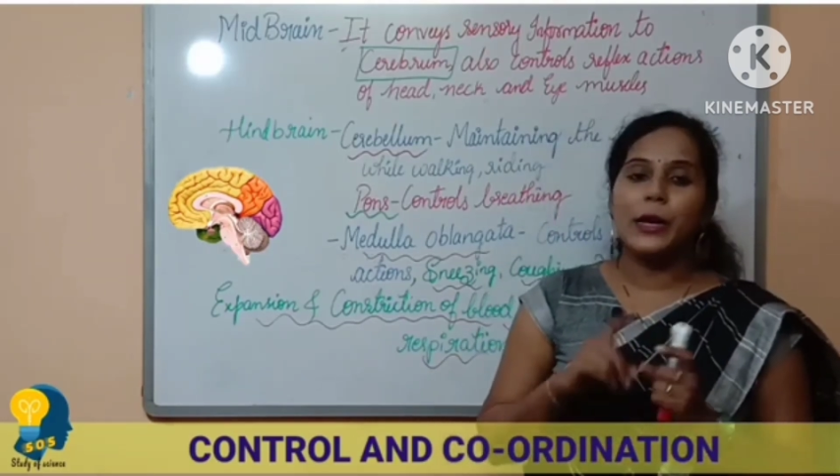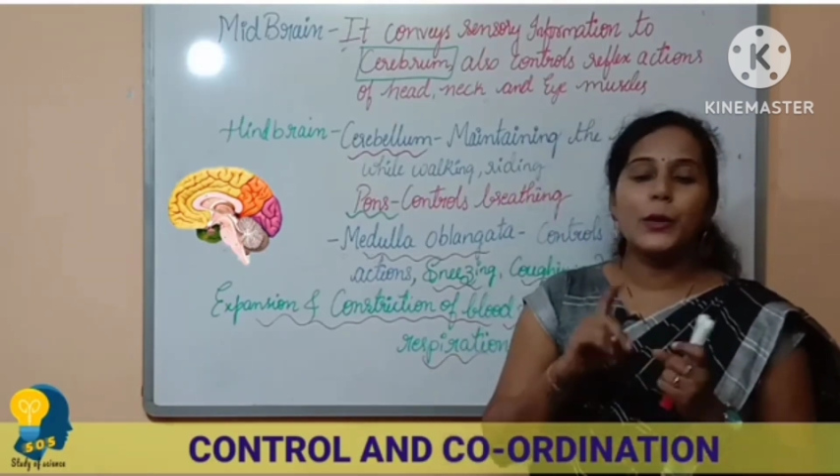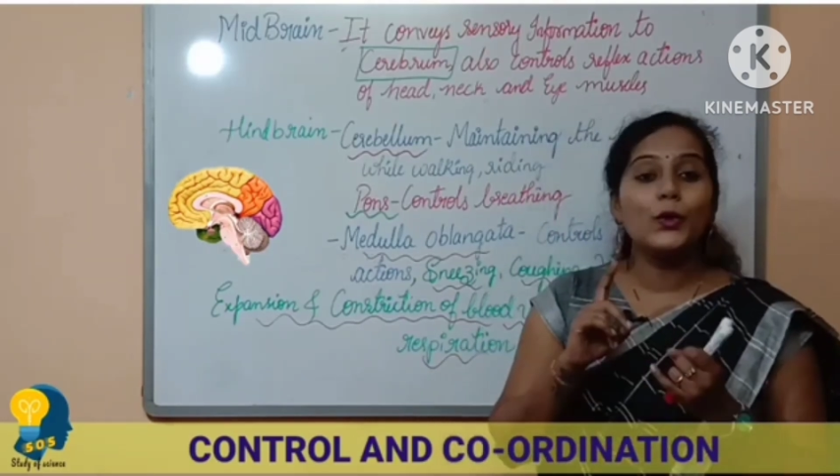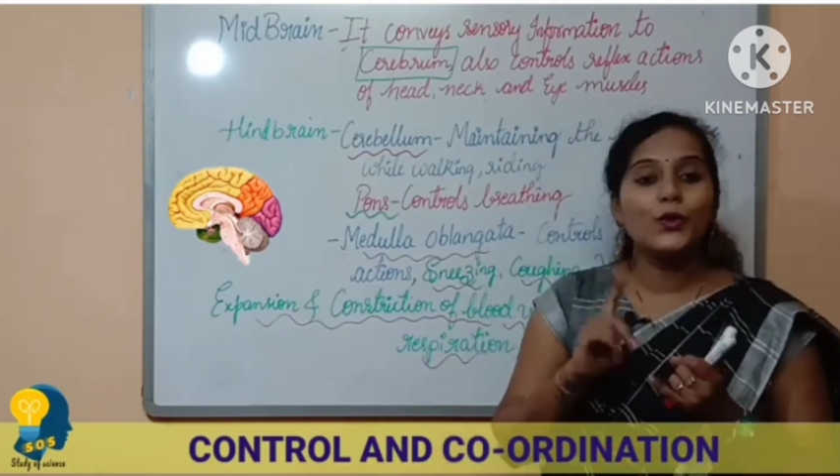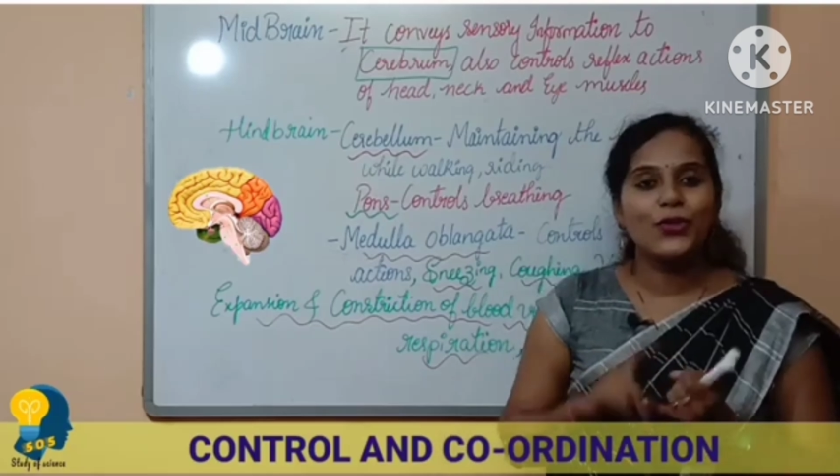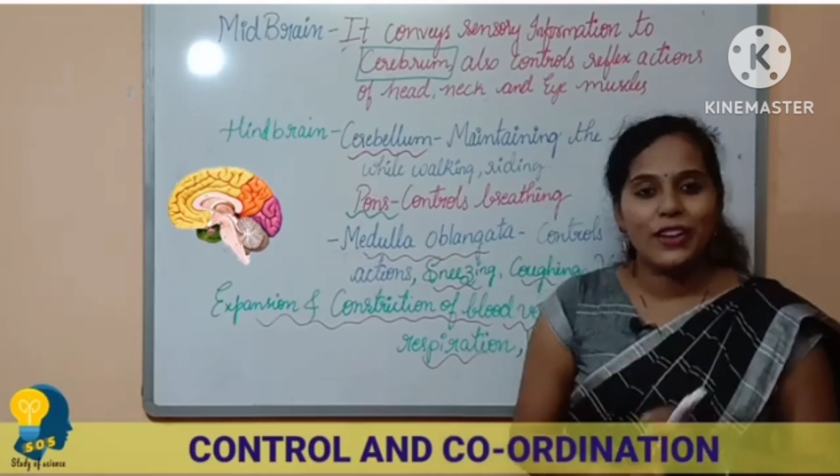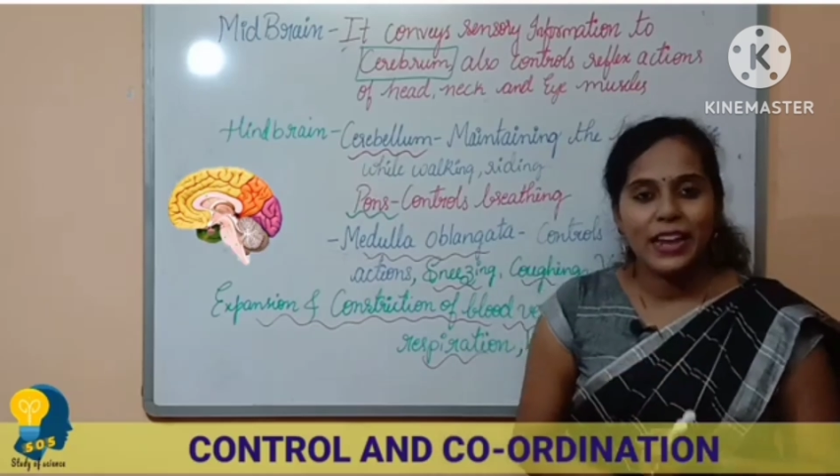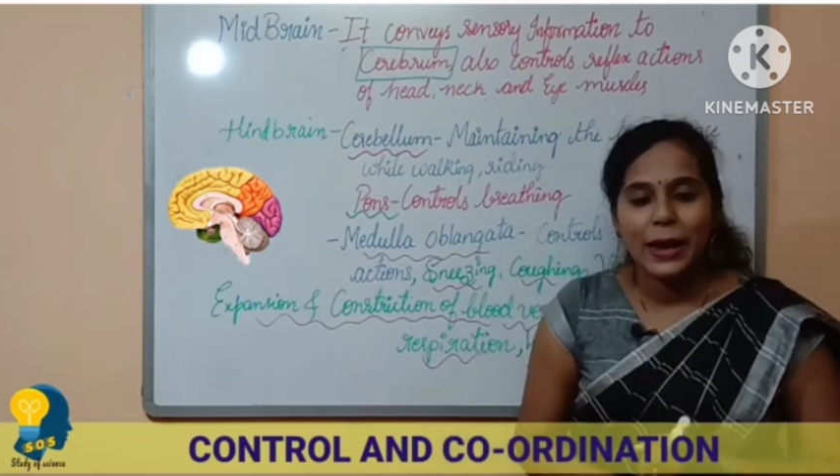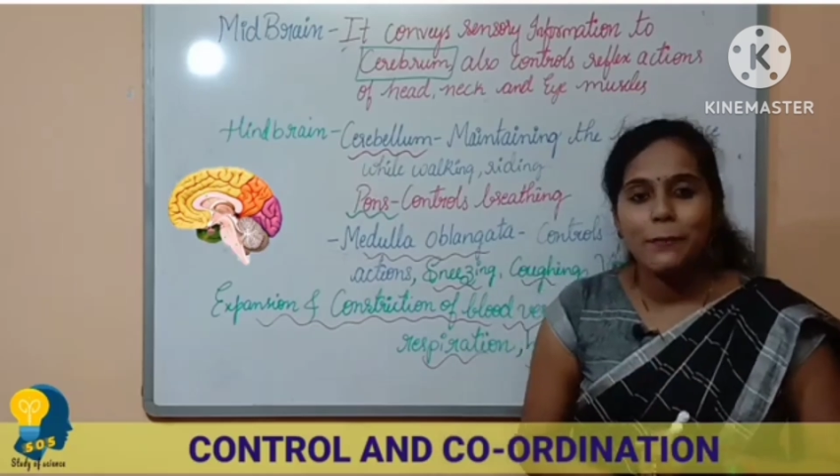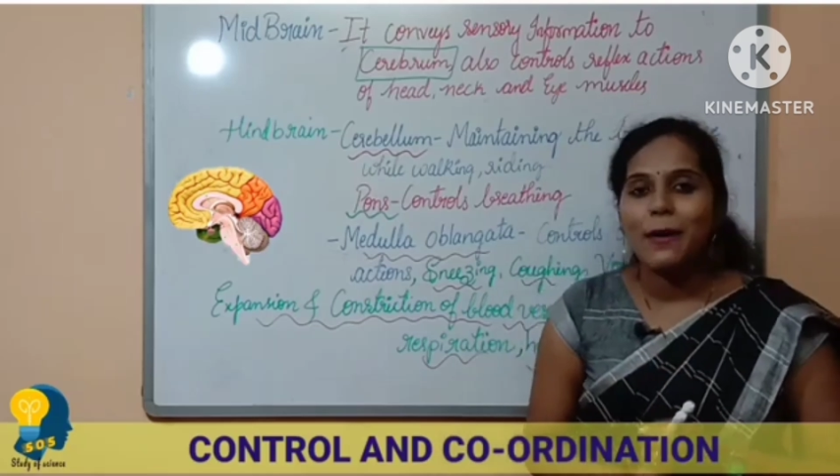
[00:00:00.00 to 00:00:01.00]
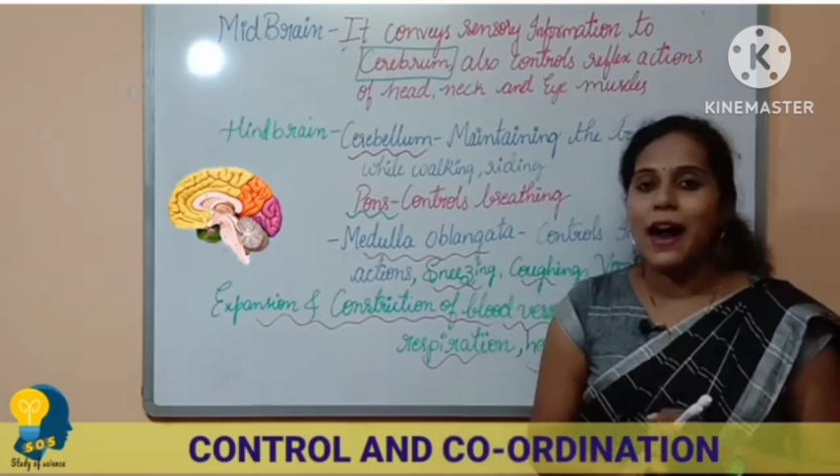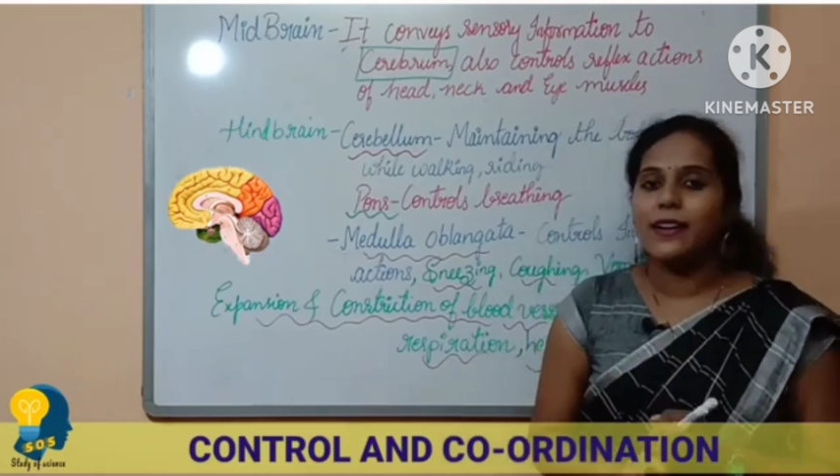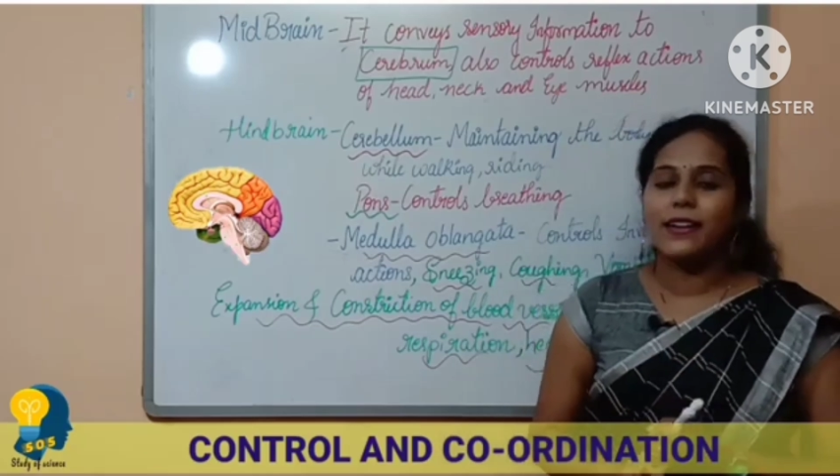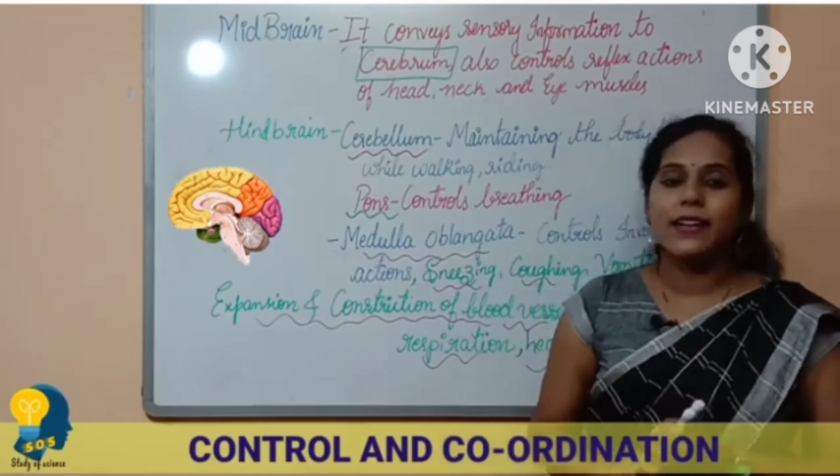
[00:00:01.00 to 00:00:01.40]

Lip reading: into three parts.